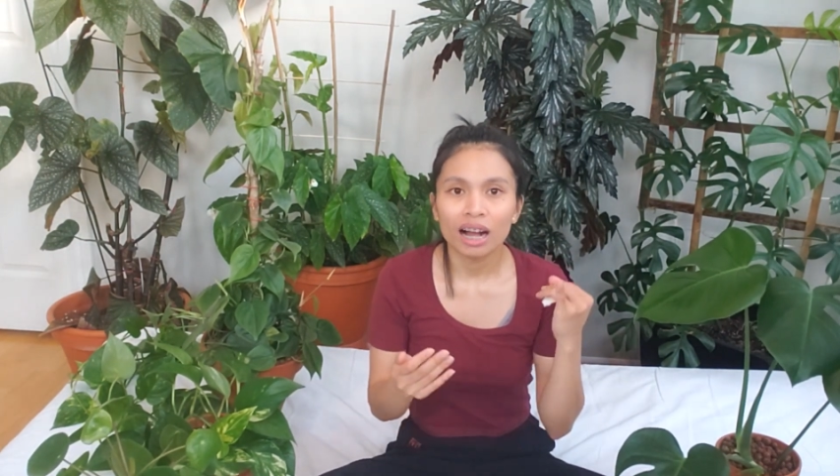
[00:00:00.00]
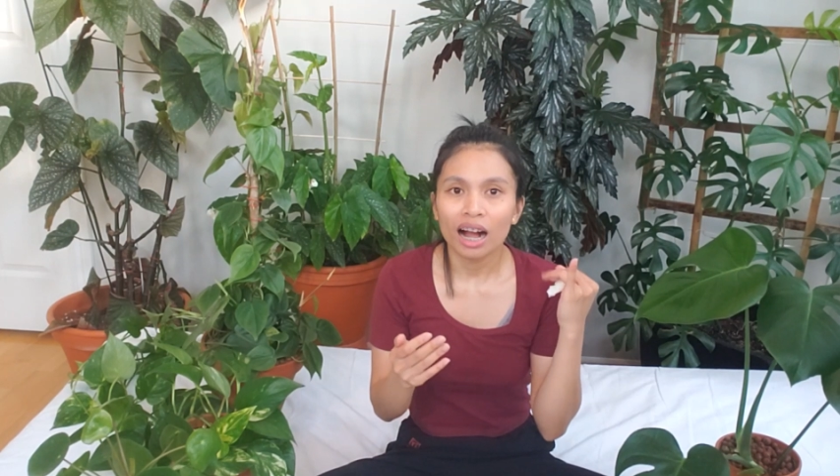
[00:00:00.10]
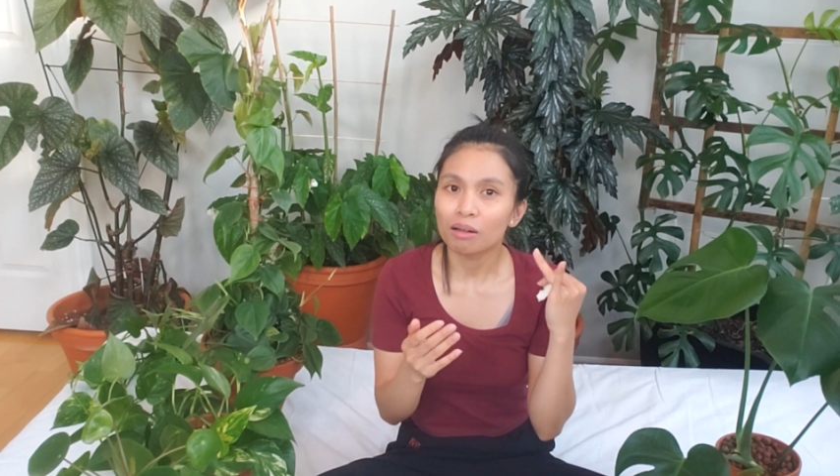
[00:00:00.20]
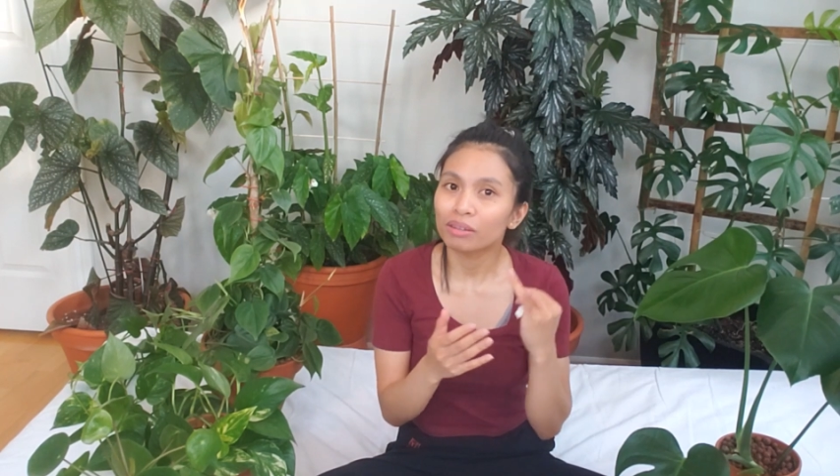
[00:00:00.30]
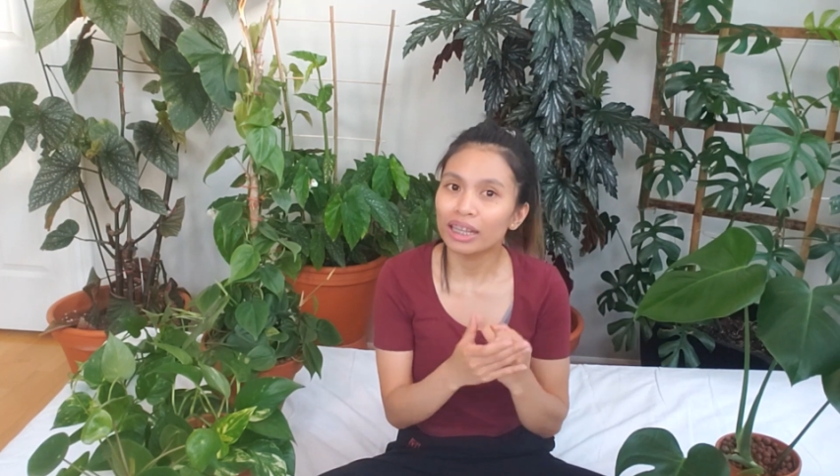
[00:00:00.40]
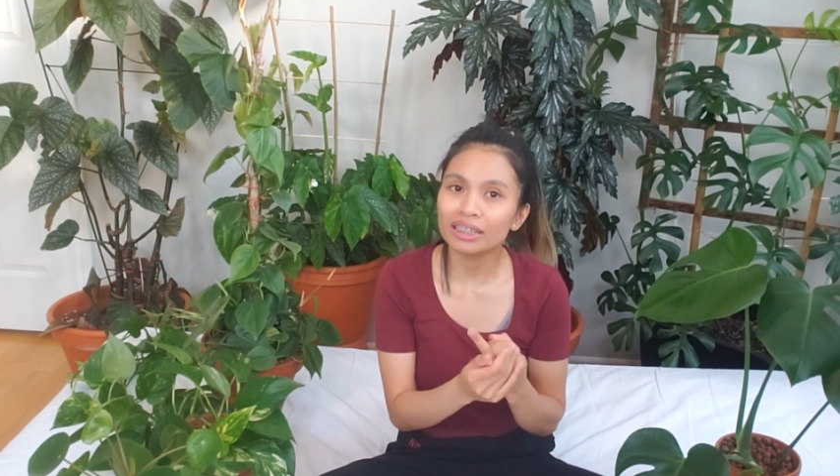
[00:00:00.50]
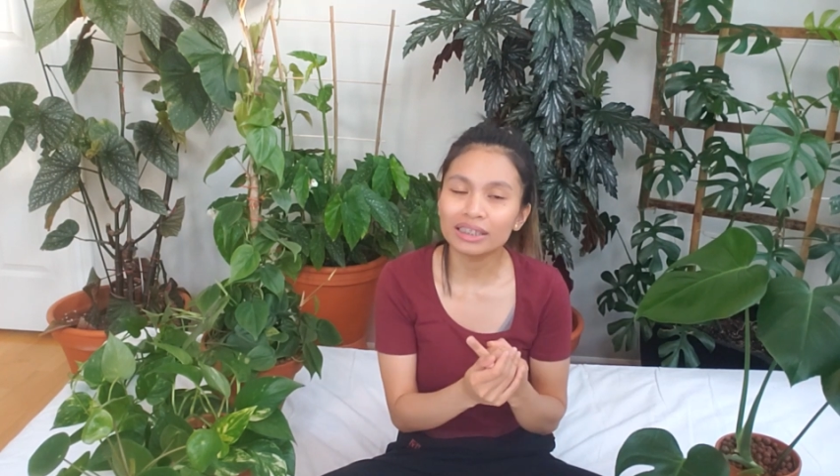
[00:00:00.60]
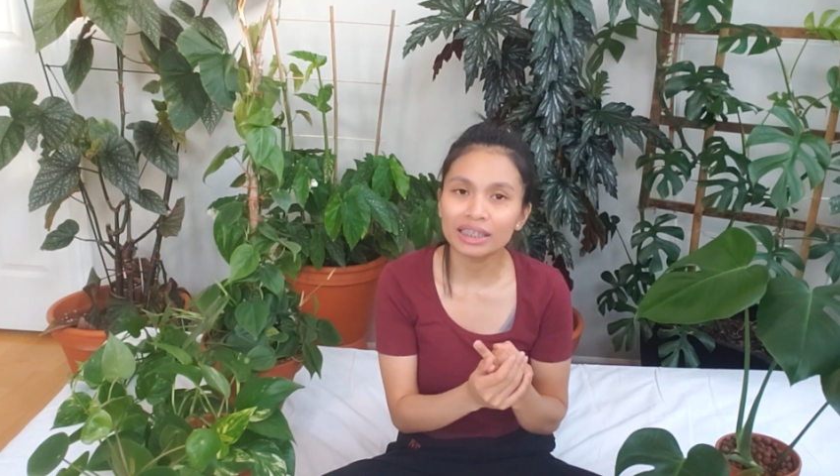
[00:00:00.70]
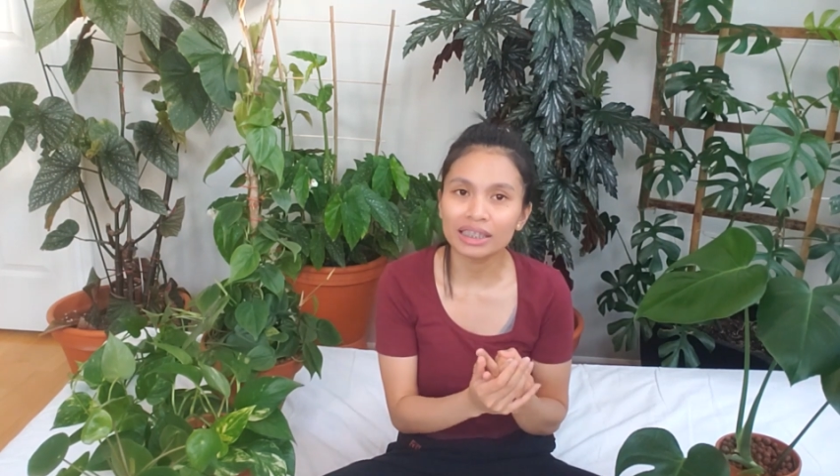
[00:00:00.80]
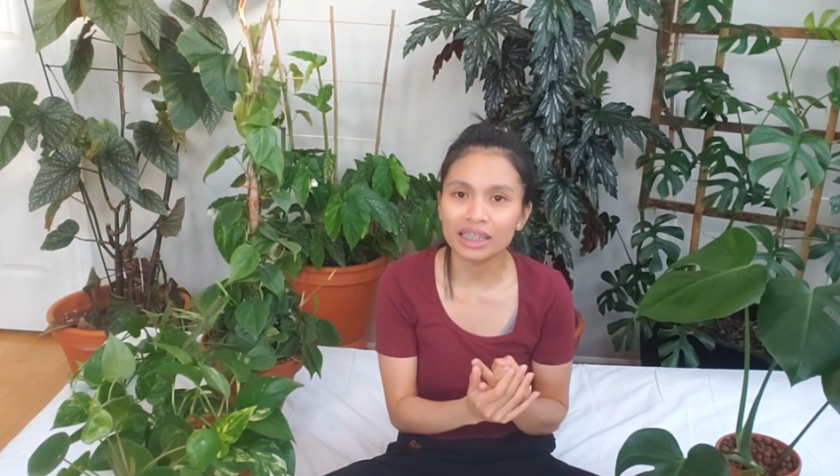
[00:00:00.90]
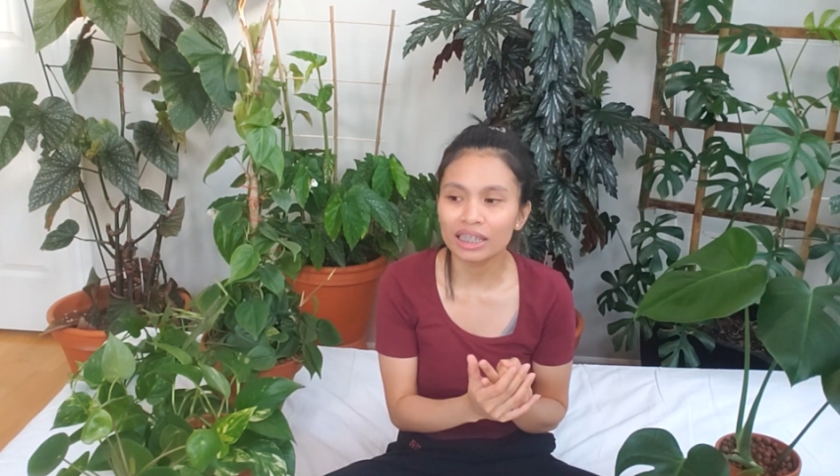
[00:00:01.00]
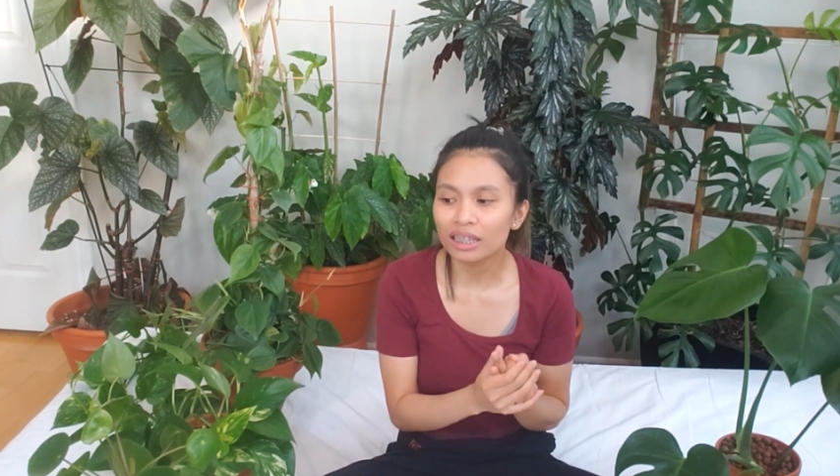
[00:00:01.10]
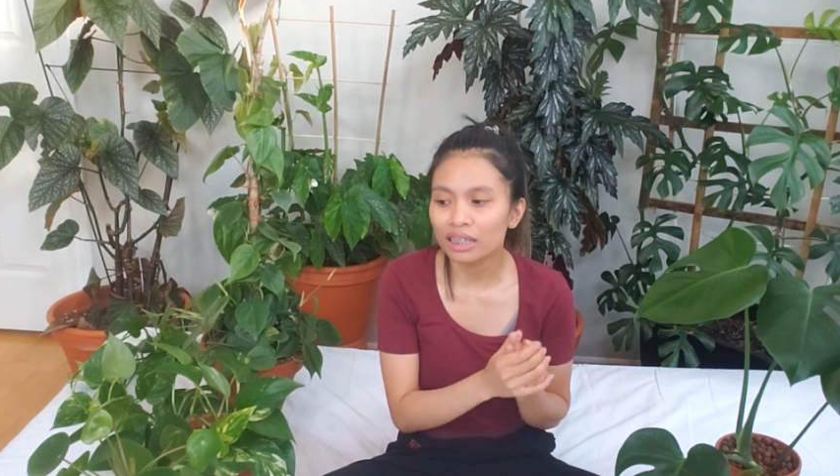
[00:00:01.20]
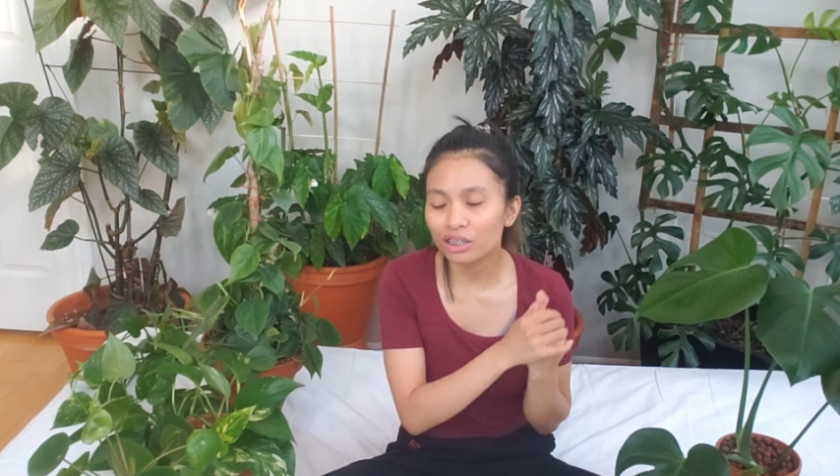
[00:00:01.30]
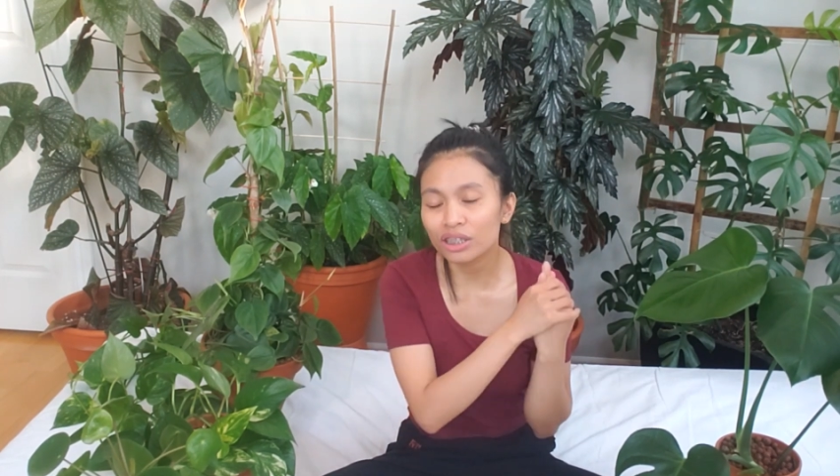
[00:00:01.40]
less needy.
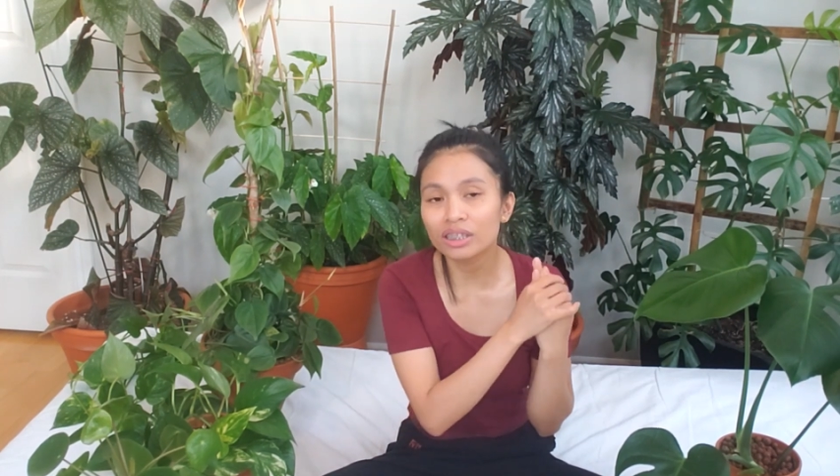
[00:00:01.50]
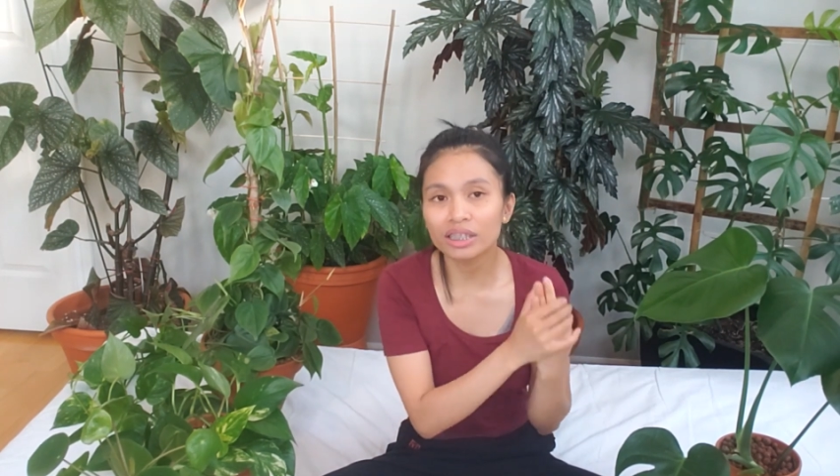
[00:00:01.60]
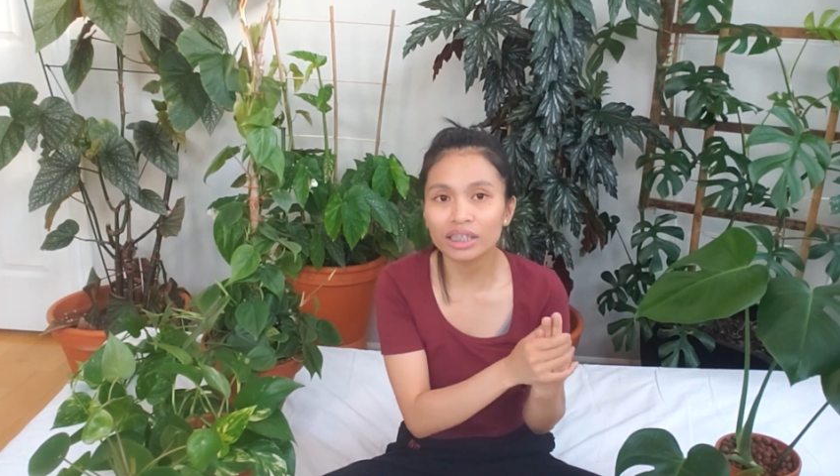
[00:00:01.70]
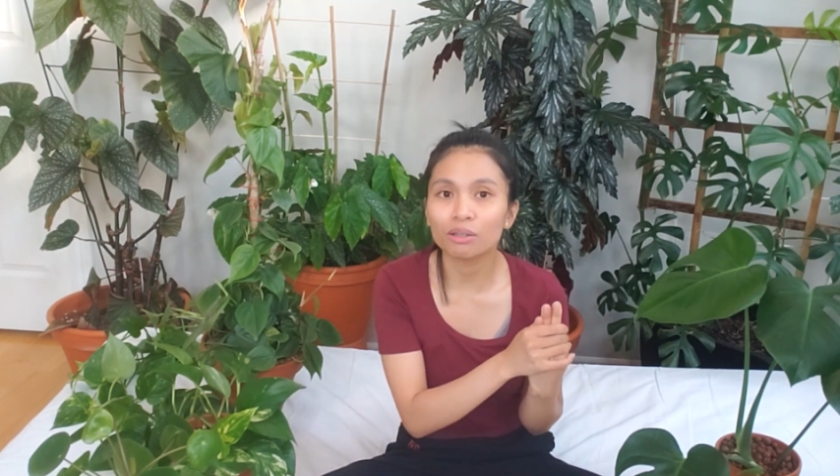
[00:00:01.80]
It just